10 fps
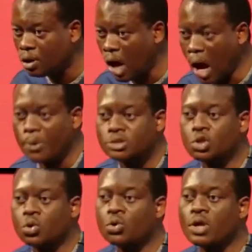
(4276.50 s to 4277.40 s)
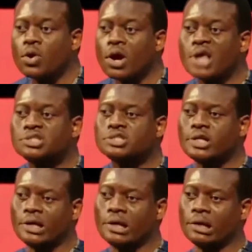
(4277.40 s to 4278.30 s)
I will show you the
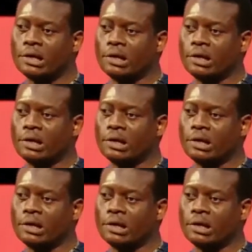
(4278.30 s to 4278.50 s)
wrestling